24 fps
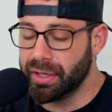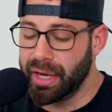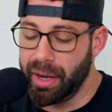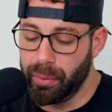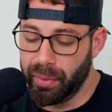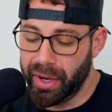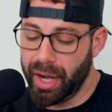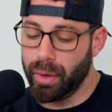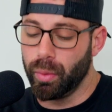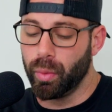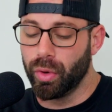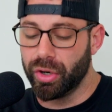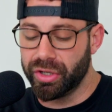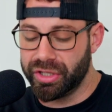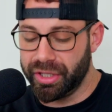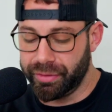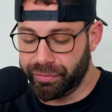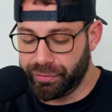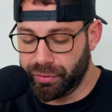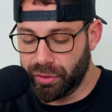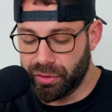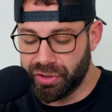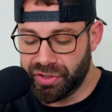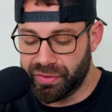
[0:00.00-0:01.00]
And when I worked at
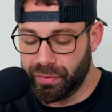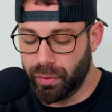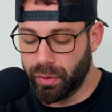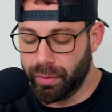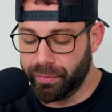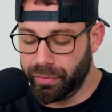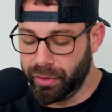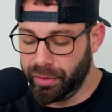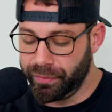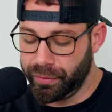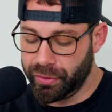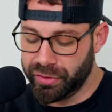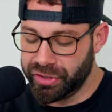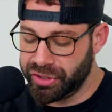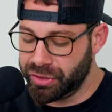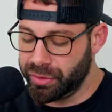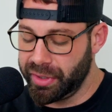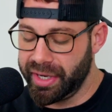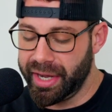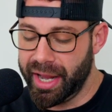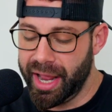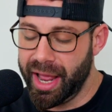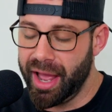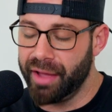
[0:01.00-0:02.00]
First Form for the first
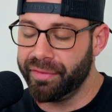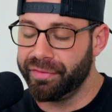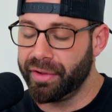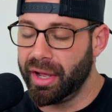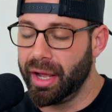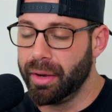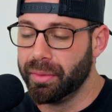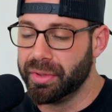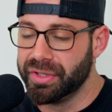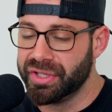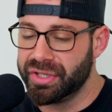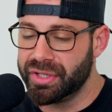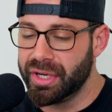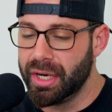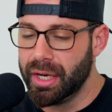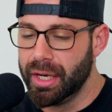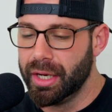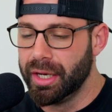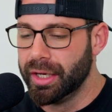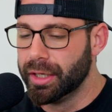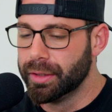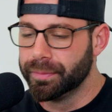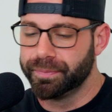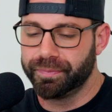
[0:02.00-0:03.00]
3.5, I was
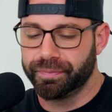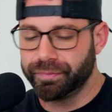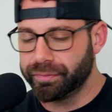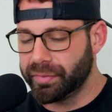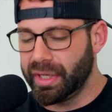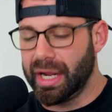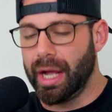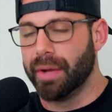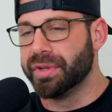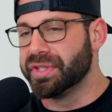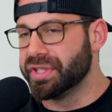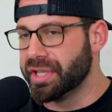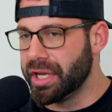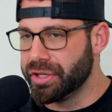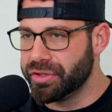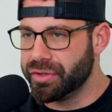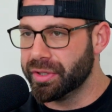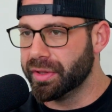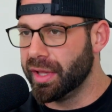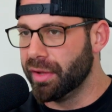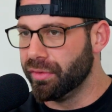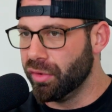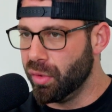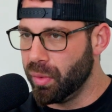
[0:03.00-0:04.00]
an
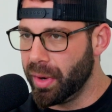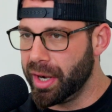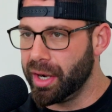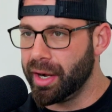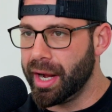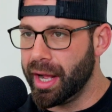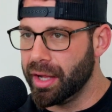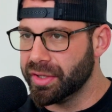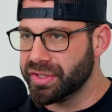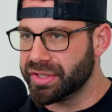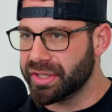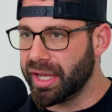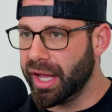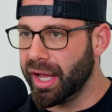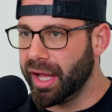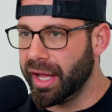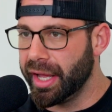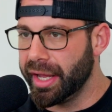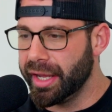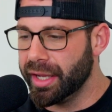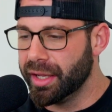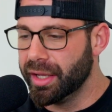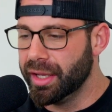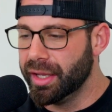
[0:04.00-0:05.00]
entry-level warehouse
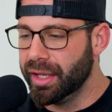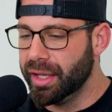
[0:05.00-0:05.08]
guy.